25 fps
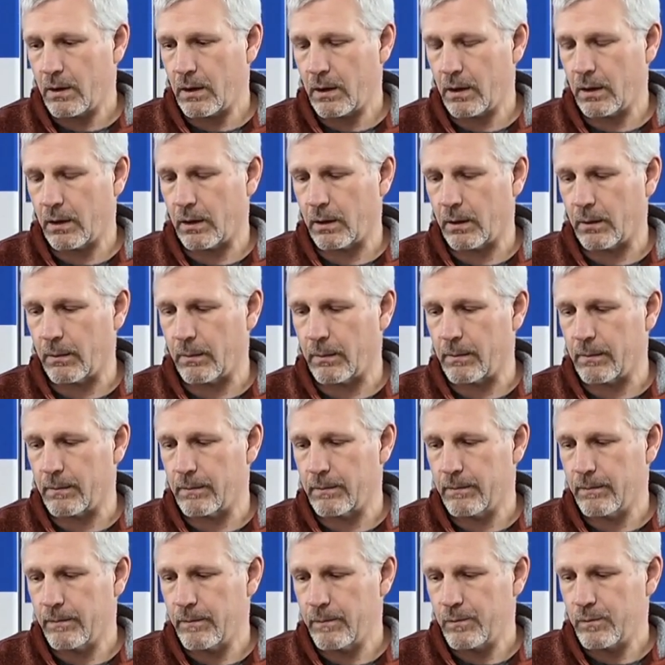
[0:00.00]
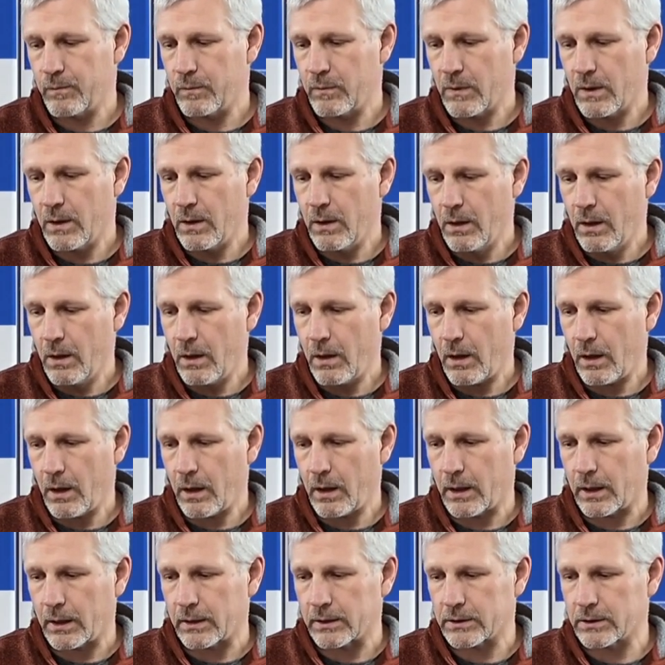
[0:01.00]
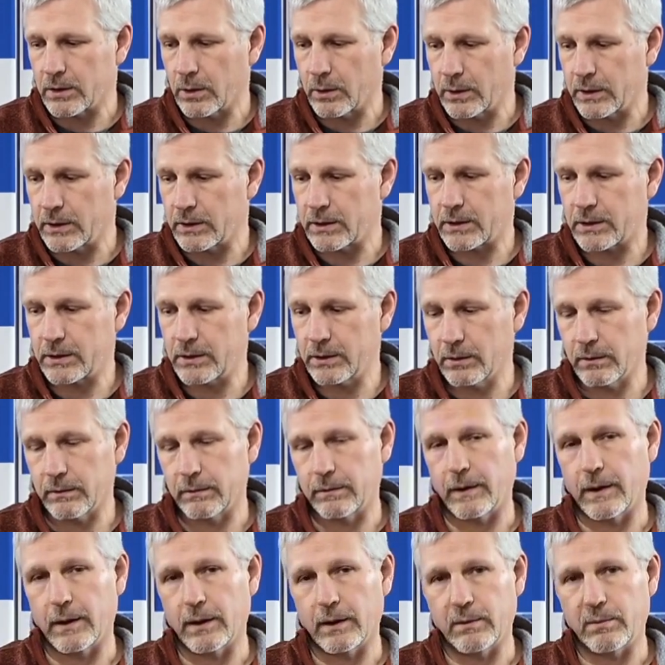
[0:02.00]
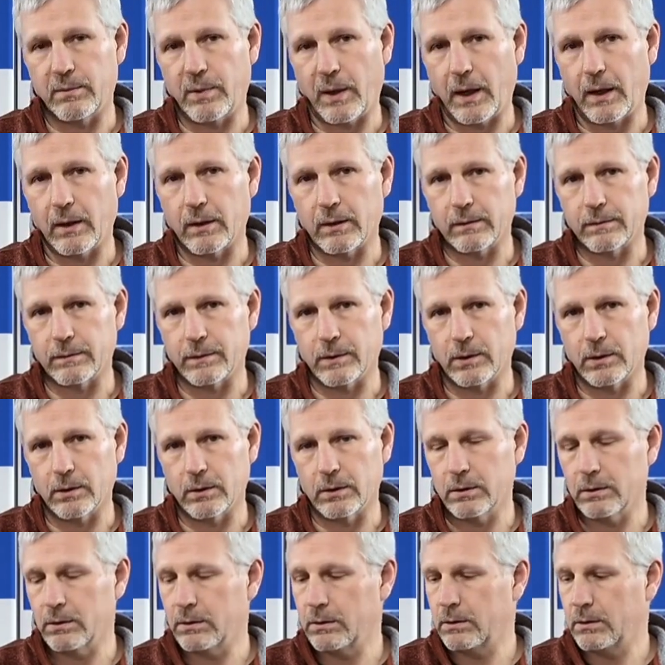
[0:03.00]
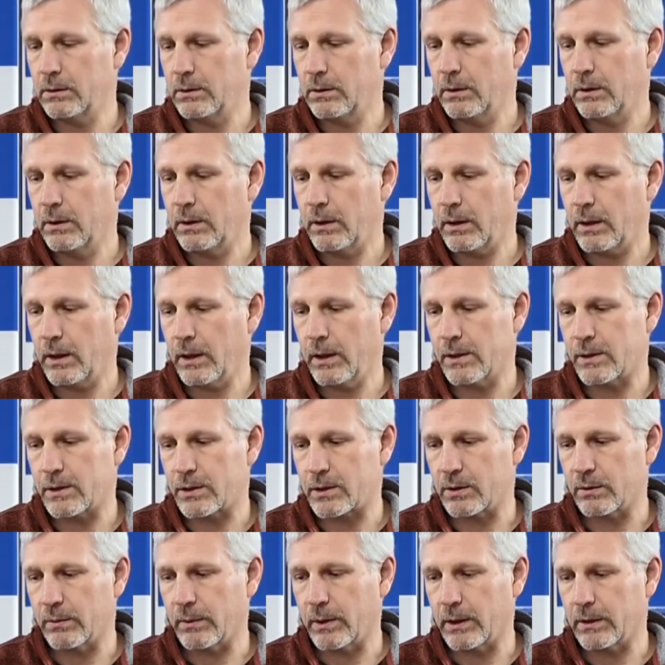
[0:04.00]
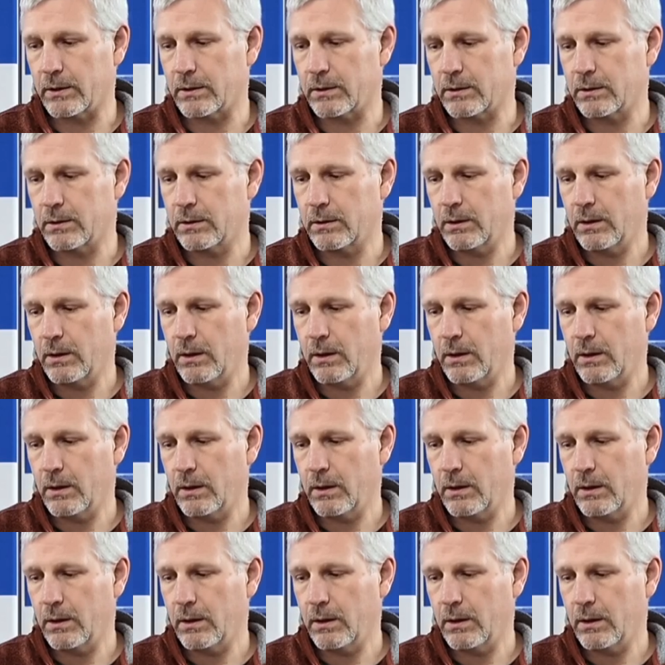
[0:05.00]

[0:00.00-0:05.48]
So it is still a very powerful instrument,